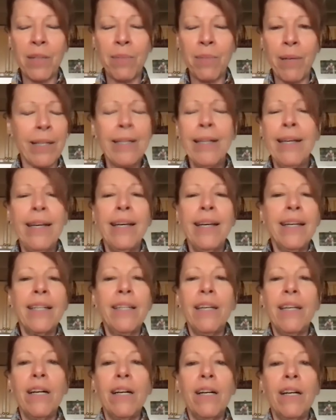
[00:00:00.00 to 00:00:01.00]
And I'm like,
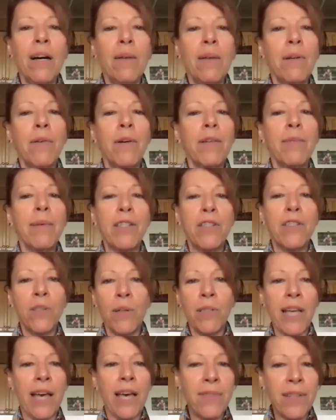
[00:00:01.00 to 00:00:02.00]
no, I'm going to wear my
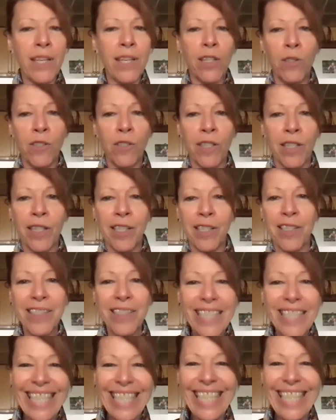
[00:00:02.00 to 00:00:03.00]
shorts. I have to get used to this.
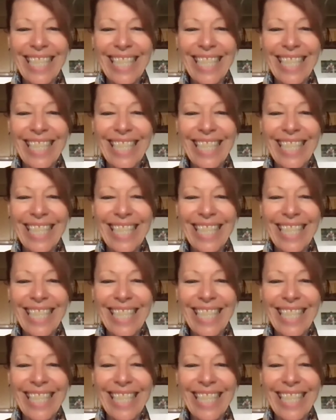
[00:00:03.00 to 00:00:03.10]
